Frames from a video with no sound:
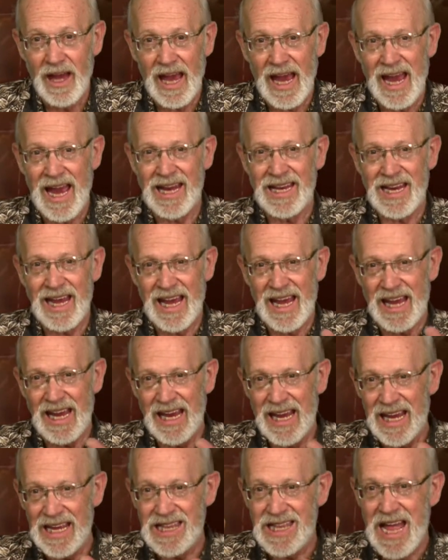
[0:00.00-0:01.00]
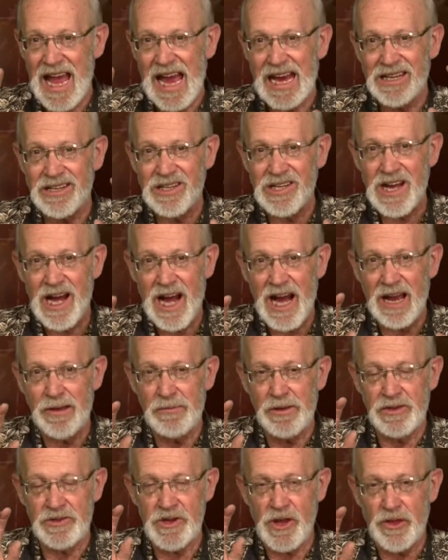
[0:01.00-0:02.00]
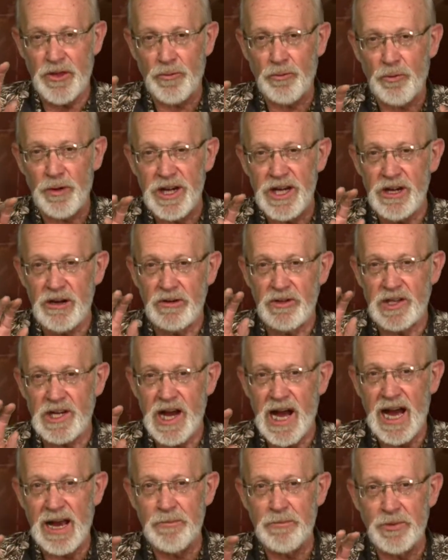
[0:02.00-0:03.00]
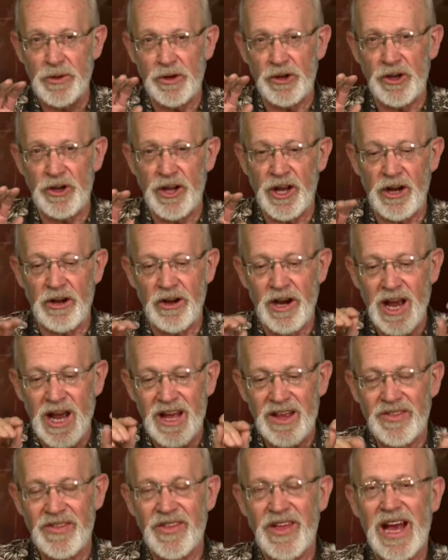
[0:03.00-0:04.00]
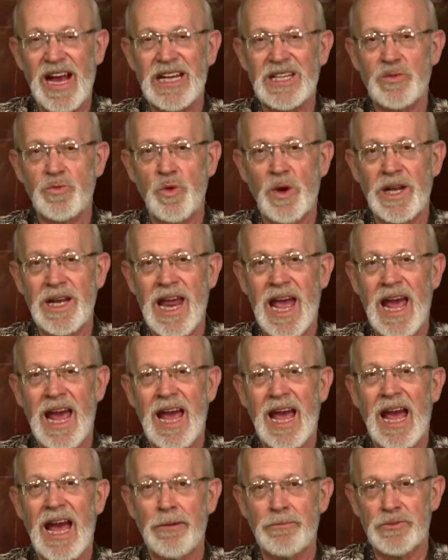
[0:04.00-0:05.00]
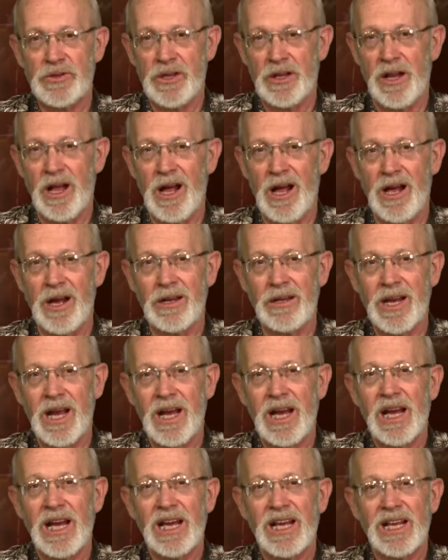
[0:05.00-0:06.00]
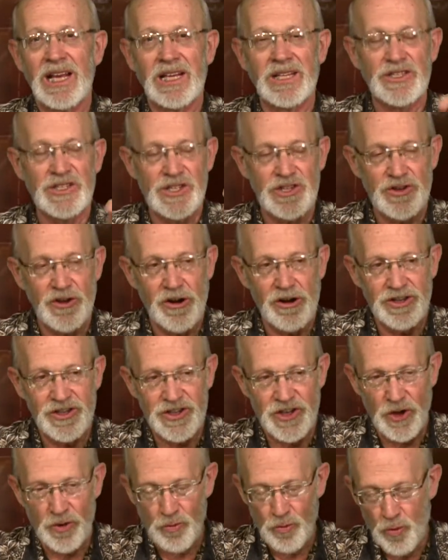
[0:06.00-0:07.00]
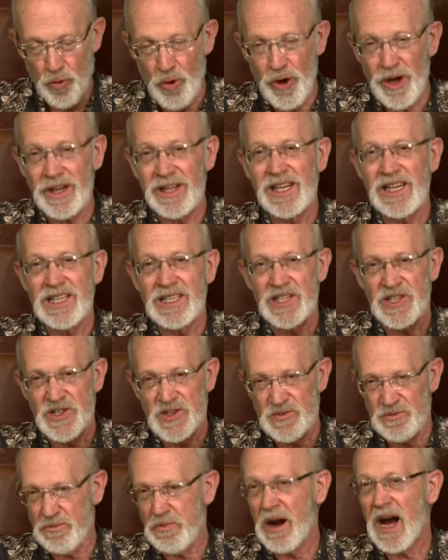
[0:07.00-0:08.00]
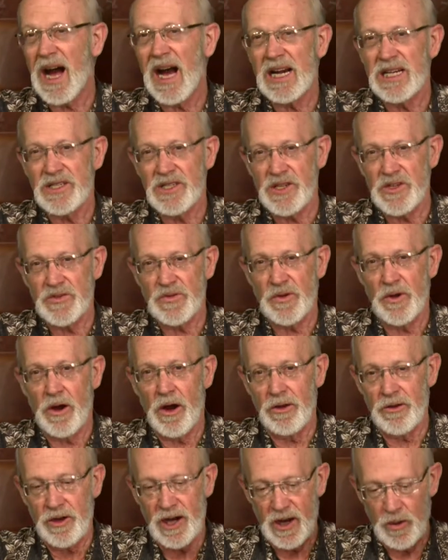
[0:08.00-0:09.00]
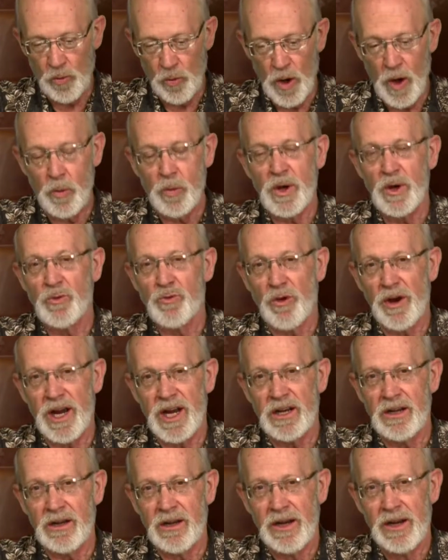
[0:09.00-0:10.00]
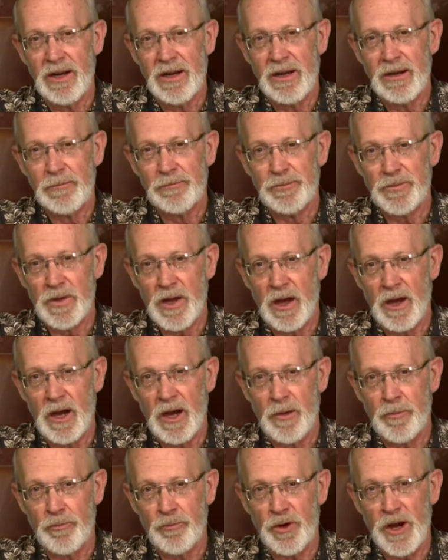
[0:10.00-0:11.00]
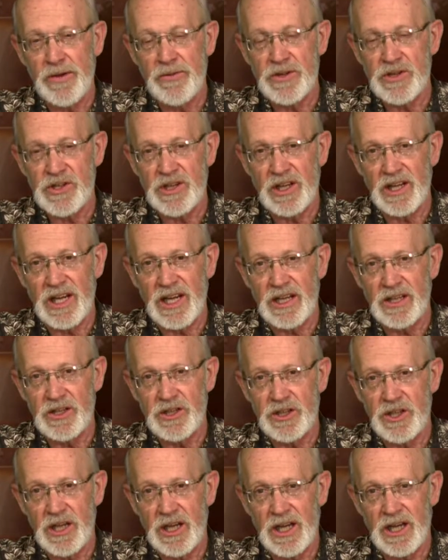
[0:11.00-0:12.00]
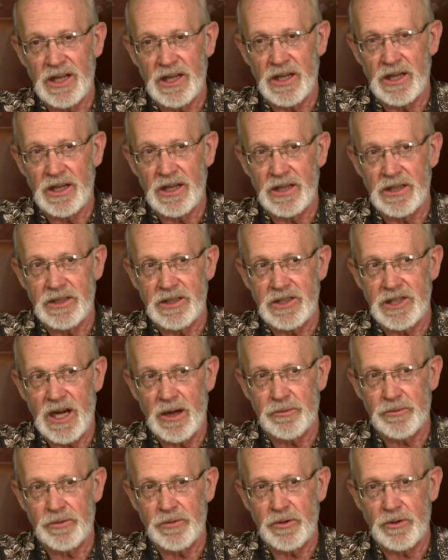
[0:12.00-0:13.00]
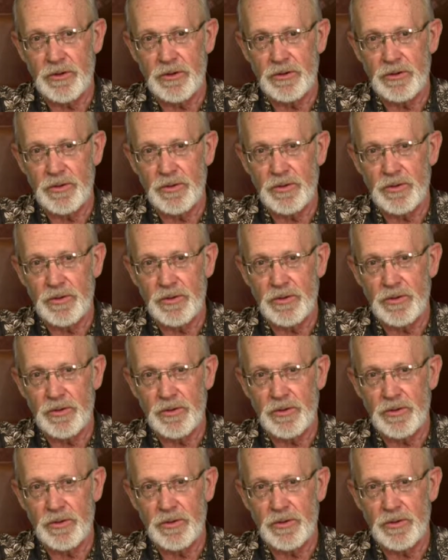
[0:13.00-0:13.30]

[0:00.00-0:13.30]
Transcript: And in that time, there's a three year time period there, that's when Absalom starts to really despise his father. And what we read uh, previously in, in uh, chapter